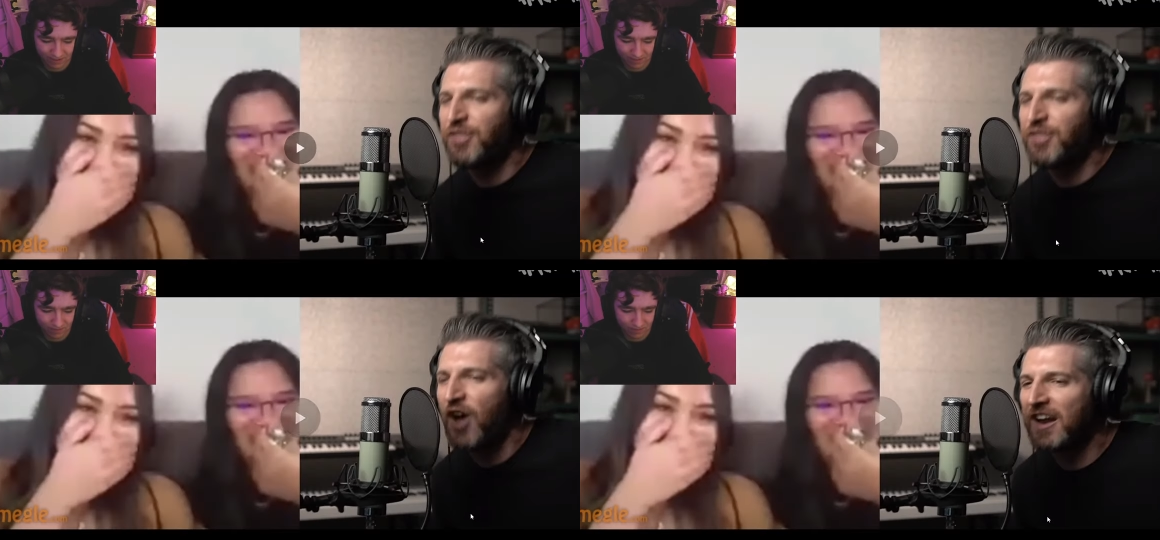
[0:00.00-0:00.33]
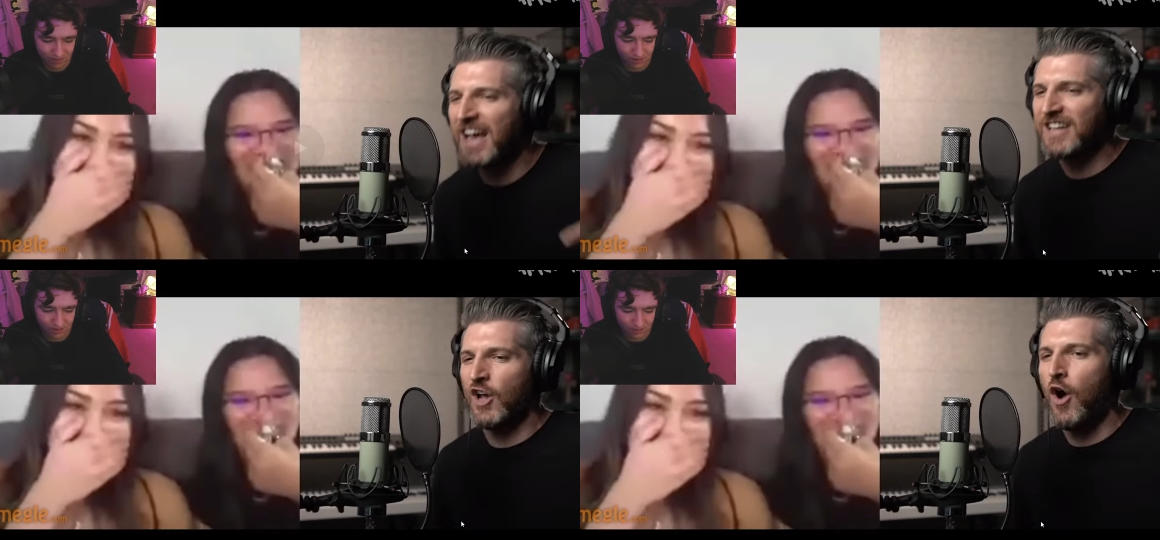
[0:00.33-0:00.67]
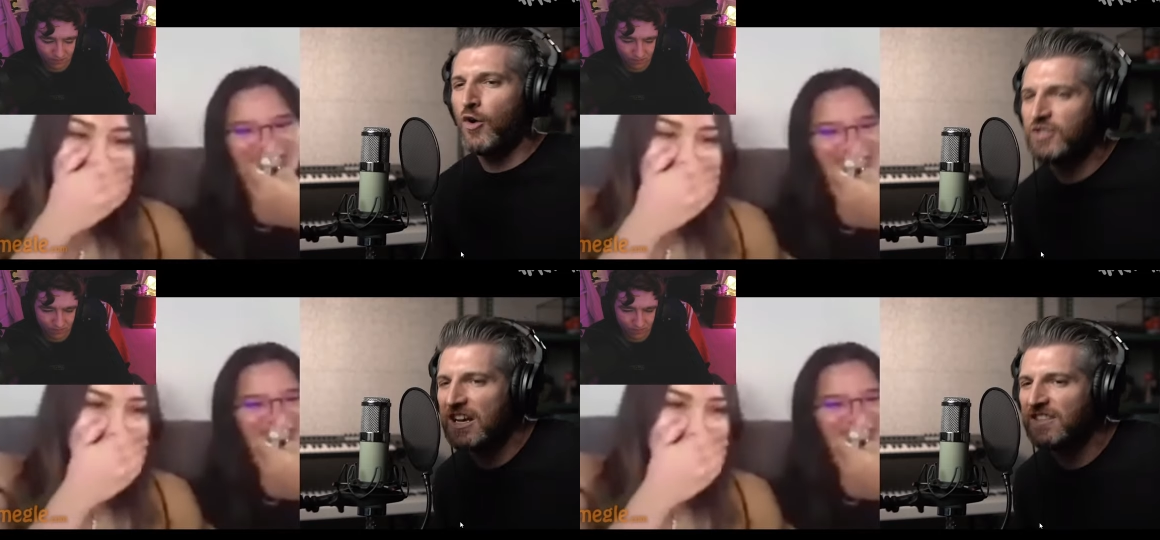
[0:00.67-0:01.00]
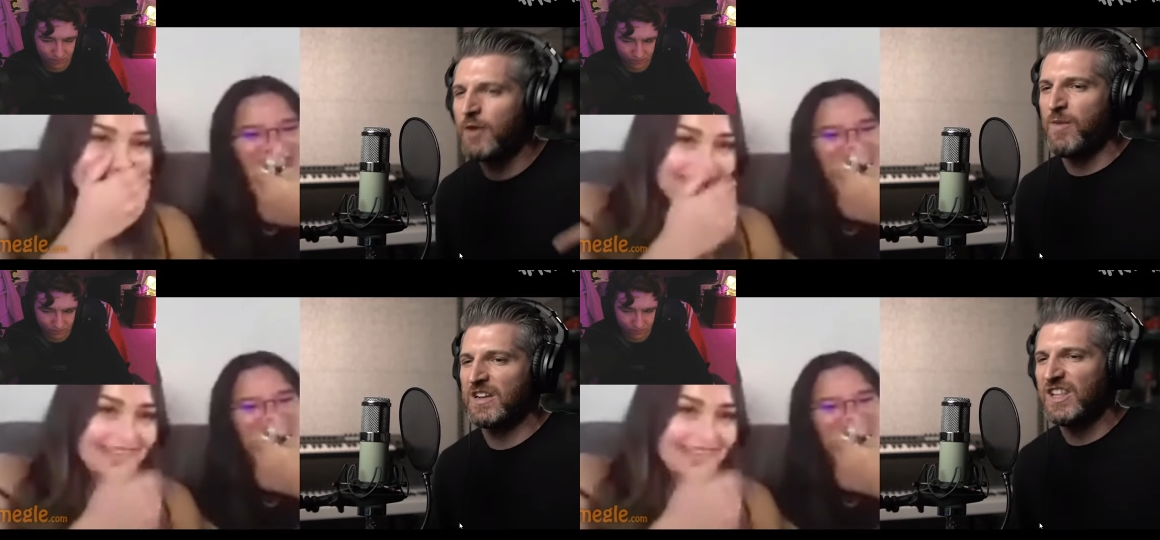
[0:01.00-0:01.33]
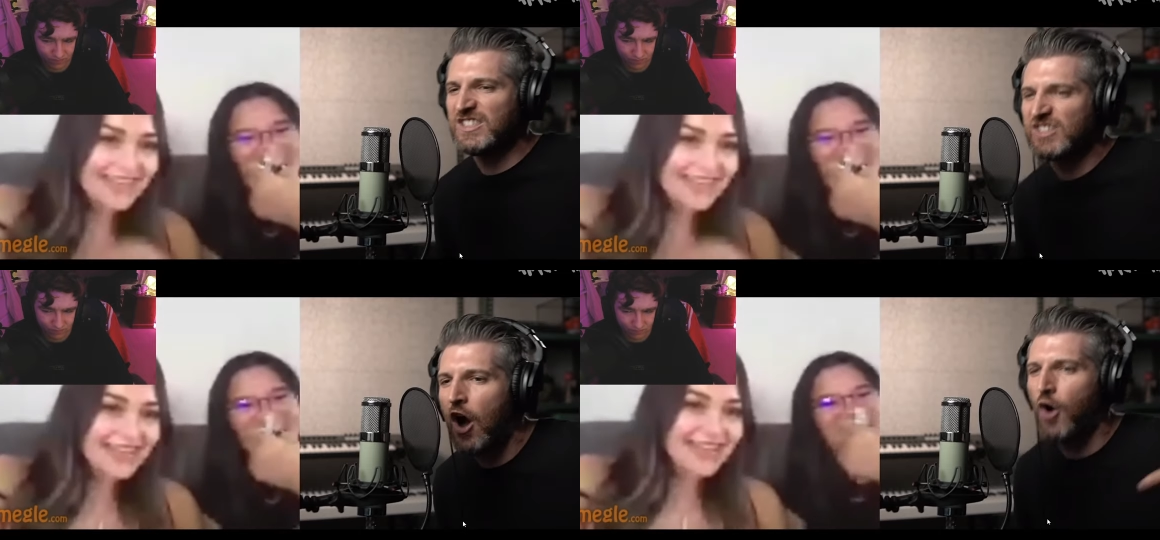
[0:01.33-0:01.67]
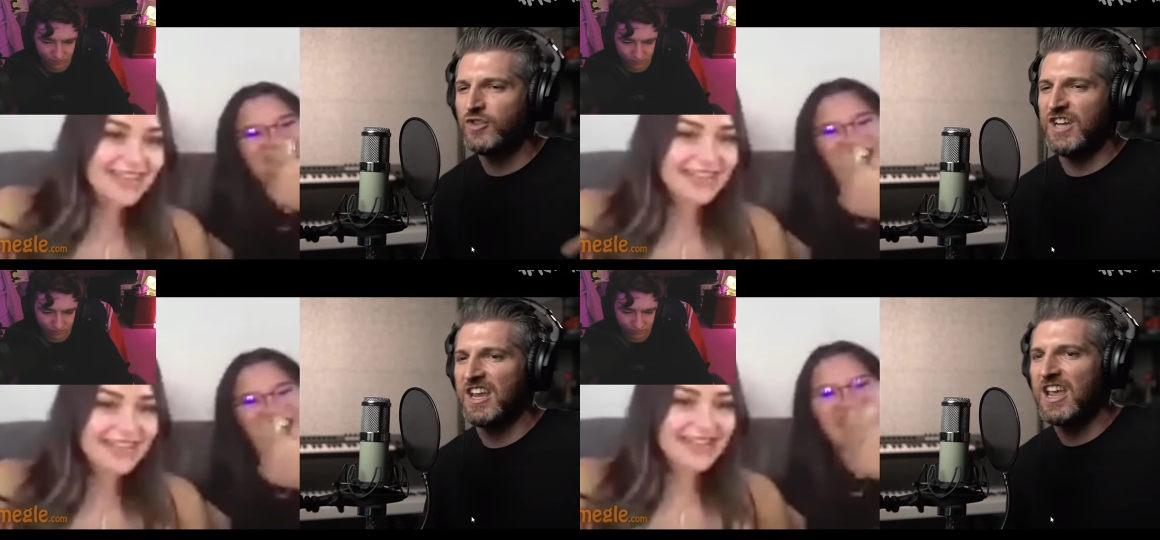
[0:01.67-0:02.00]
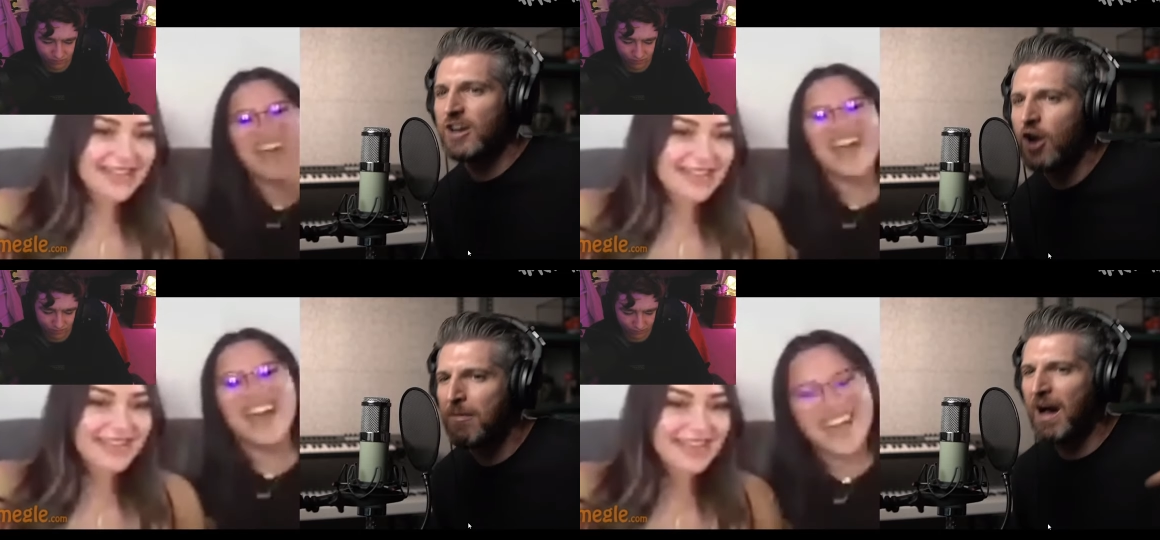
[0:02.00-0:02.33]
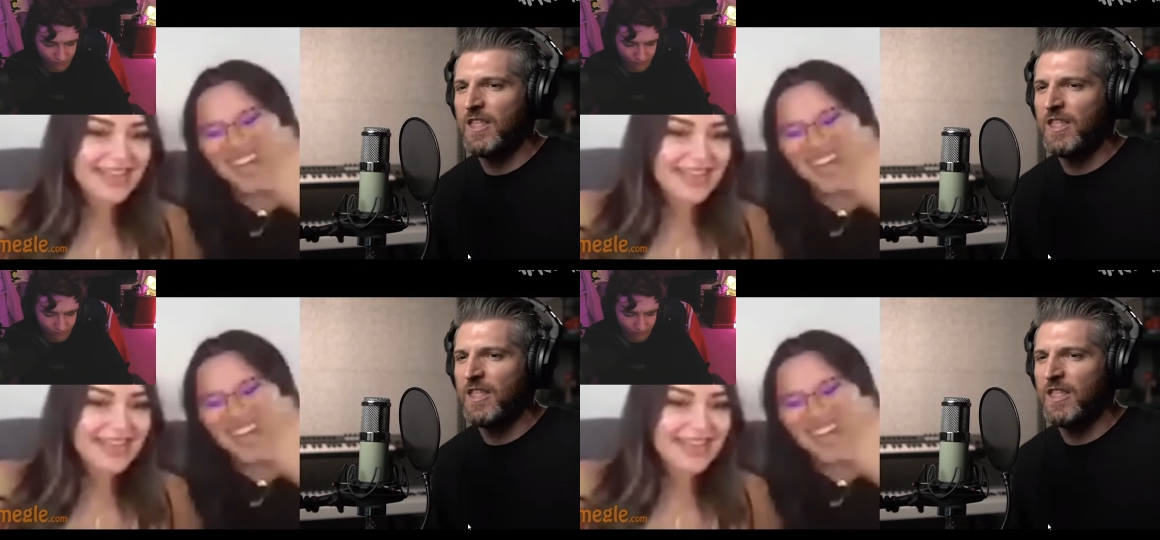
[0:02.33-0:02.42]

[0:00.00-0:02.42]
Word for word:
Speaker 1: Thought I told you, lyrically scold you. You know my